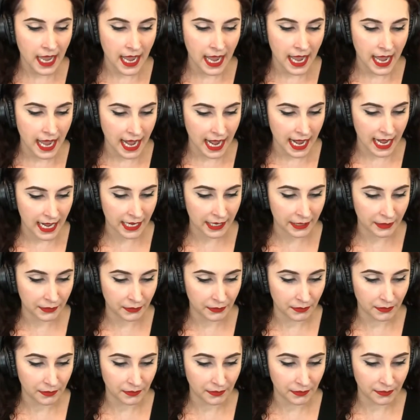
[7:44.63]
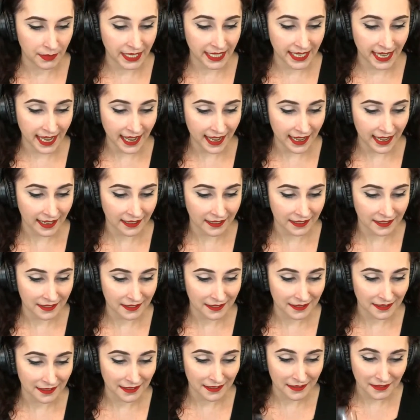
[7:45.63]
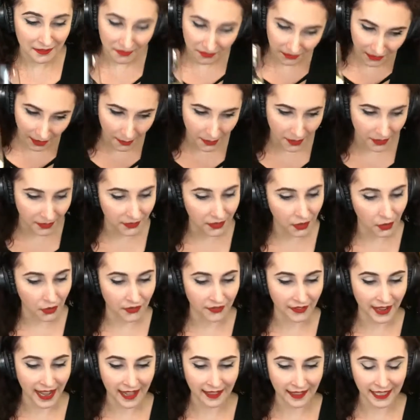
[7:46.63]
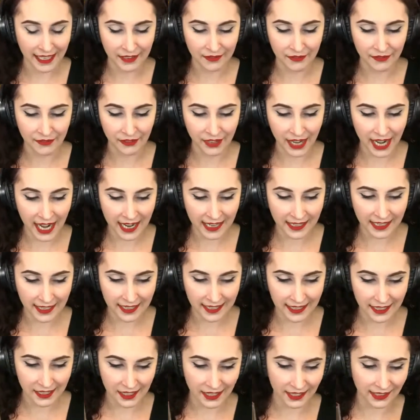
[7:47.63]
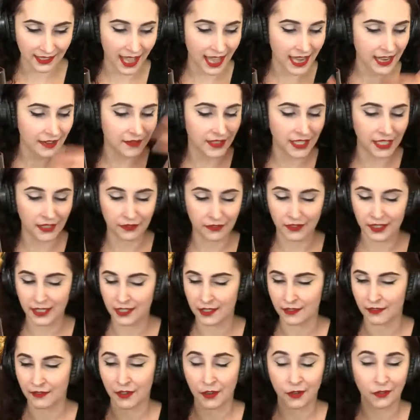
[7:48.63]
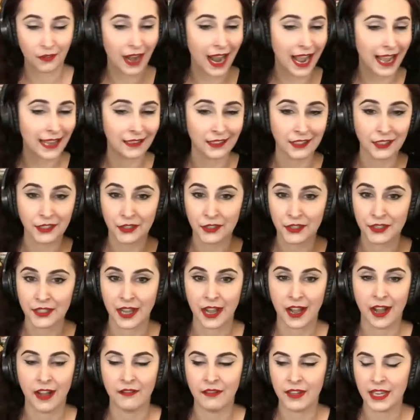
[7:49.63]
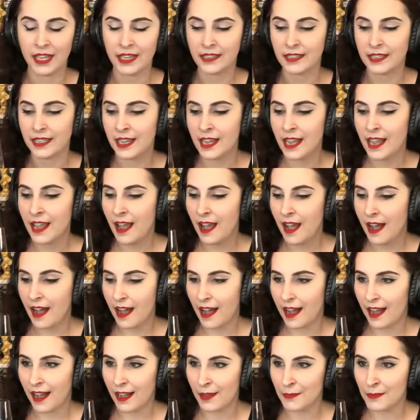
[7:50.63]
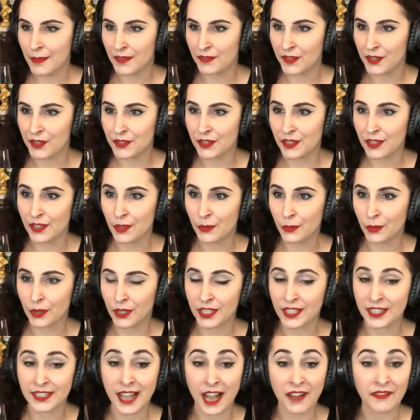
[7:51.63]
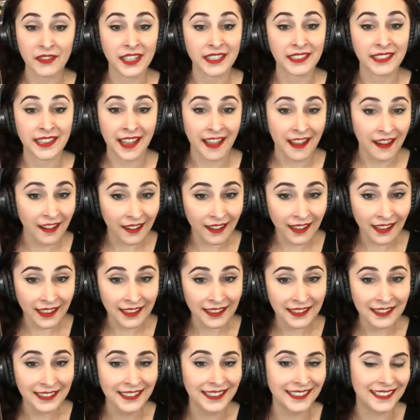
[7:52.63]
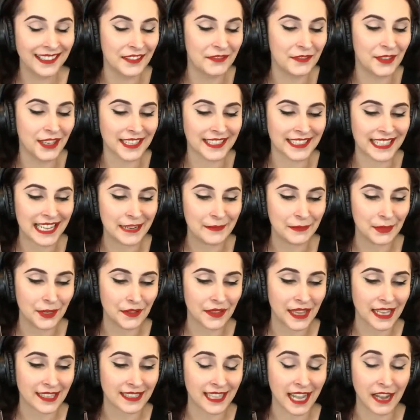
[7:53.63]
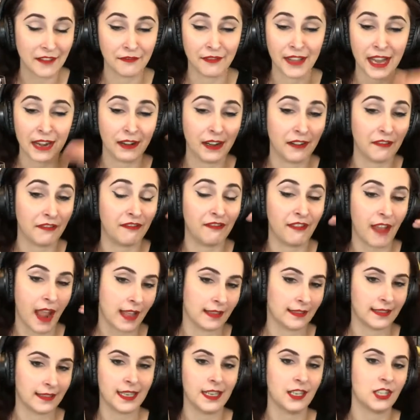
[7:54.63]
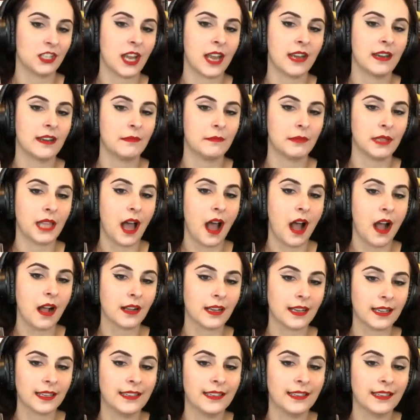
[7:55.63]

But yeah, from the Loire Valley in France, there's a lot of different varietals of it. If you see the word Savonnière, for example, that's like very fancy Chenin Blanc,